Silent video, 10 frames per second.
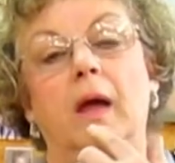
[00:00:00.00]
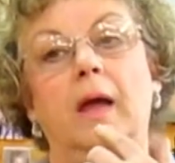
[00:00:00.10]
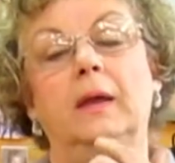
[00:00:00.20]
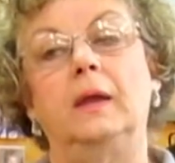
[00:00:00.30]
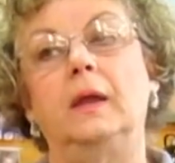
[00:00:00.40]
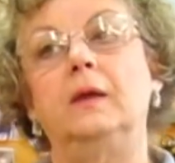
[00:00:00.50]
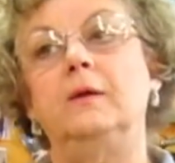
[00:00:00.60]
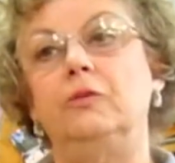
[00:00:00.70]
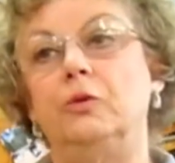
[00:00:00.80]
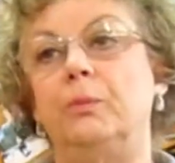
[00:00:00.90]
And any
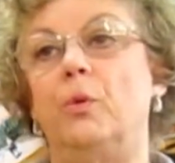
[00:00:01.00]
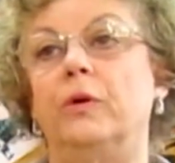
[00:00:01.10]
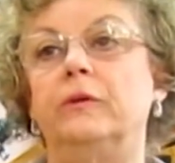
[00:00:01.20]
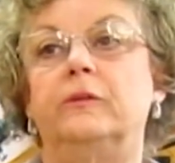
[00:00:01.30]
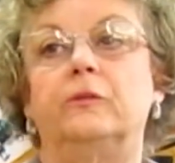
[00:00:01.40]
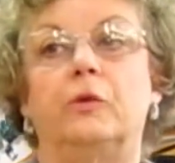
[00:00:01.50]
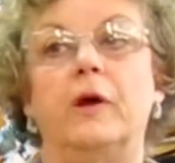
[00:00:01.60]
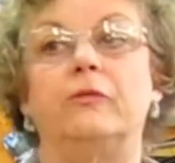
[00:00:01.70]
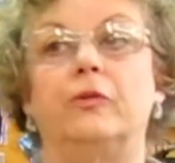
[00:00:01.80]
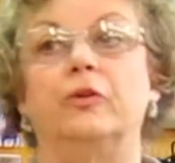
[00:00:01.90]
of your points of
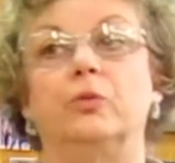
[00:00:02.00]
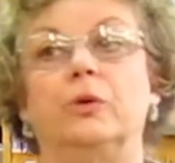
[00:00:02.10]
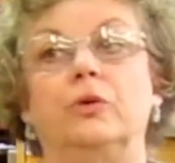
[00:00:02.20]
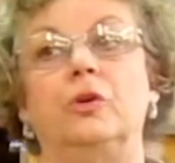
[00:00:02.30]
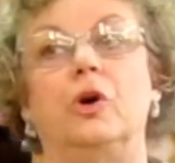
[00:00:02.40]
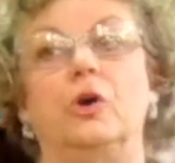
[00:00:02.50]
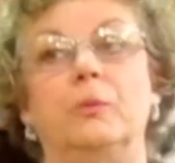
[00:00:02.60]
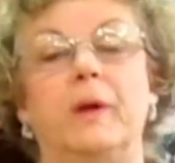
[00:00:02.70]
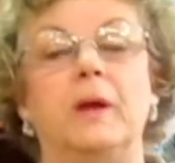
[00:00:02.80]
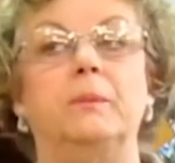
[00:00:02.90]
reference when you talk
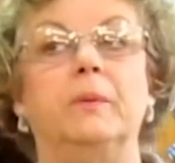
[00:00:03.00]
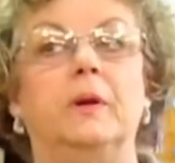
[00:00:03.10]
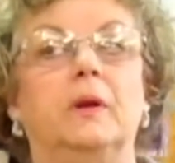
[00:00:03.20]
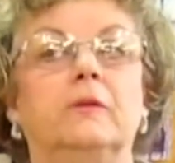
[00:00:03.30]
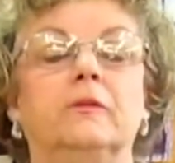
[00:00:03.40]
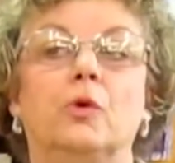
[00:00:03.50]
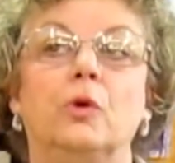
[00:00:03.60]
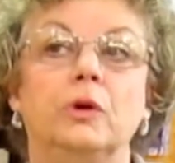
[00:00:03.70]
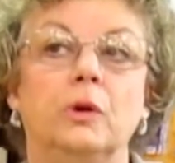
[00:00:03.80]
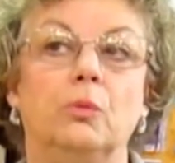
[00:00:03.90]
about a bit is
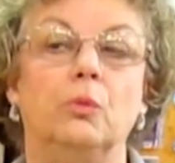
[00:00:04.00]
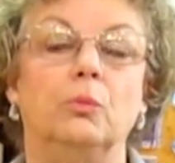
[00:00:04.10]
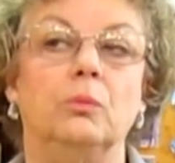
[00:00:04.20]
going to